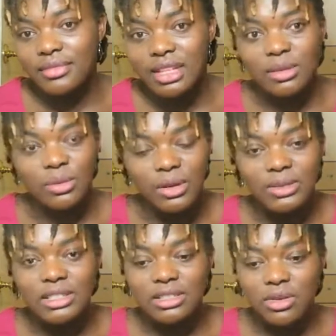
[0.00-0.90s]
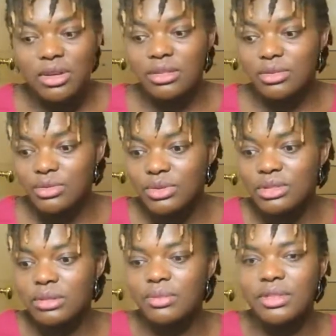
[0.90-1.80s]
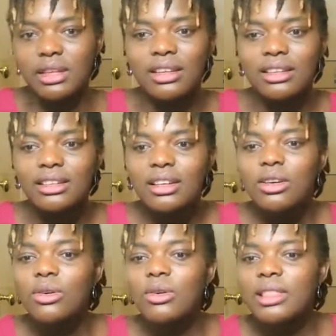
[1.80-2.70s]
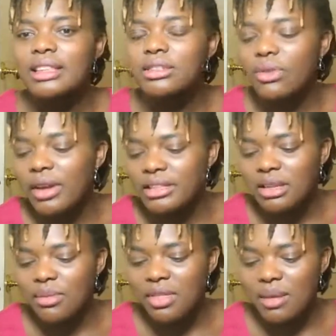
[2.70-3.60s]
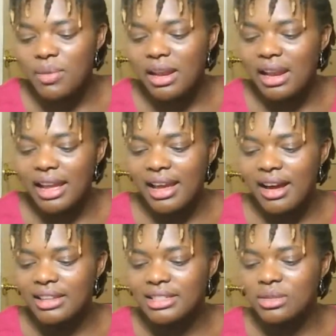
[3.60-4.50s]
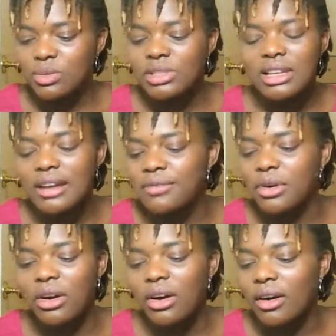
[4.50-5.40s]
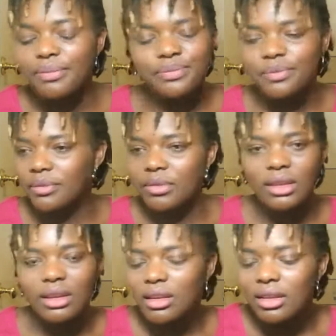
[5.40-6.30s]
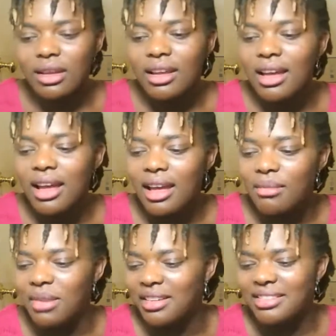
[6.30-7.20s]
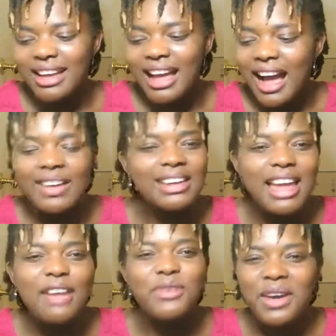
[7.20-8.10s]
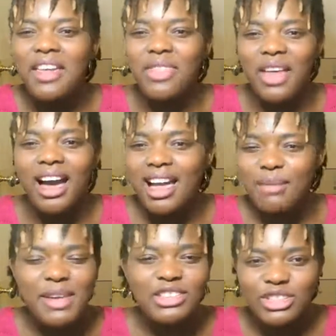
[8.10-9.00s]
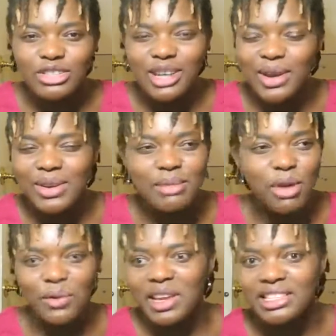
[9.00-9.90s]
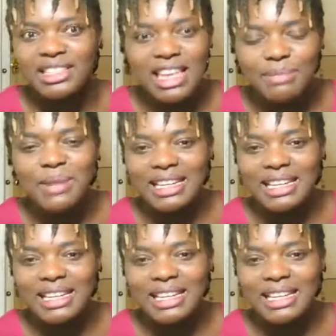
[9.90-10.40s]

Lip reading: The world is going through something. Oh, let's throw in something a bit lighthearted, which I forgot. How can I forget that? I mentioned Toni Morris in my